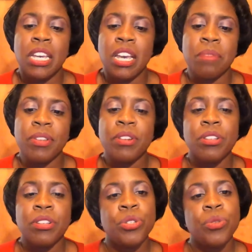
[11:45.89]
There
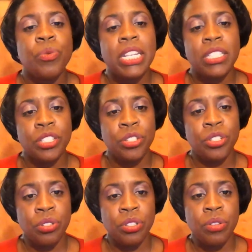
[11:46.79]
are two ways that you
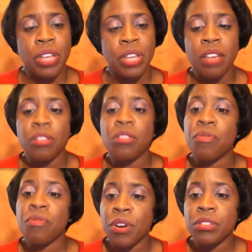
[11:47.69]
can do that. The
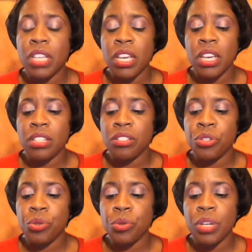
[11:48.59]
first is
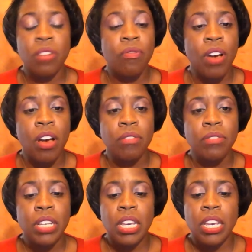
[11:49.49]
to get
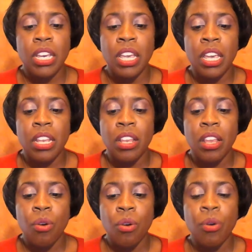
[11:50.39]
involved
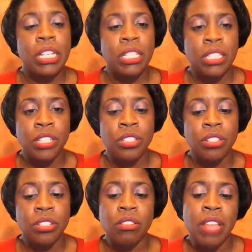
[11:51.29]
in
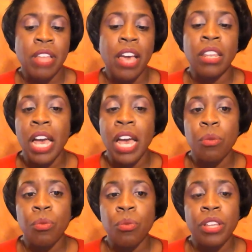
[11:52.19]
organizations that
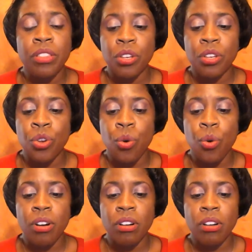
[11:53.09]
align with
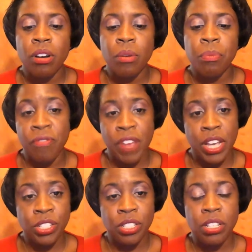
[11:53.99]
your
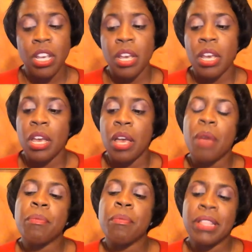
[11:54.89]
profession.
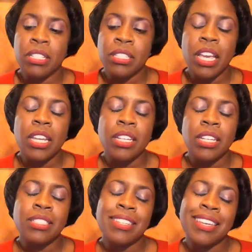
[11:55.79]
But the second
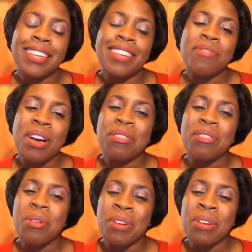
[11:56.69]
is to get involved
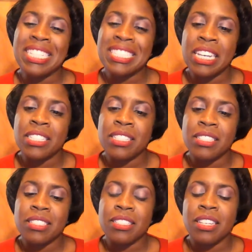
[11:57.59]
in
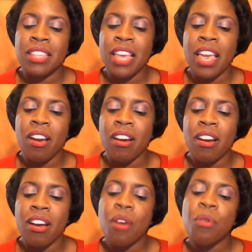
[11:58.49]
organizations that
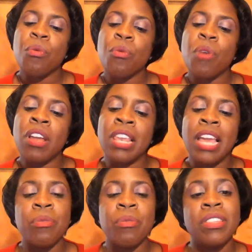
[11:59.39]

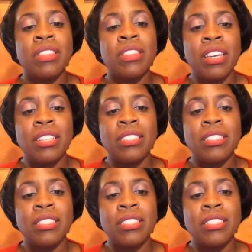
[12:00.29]
align with the things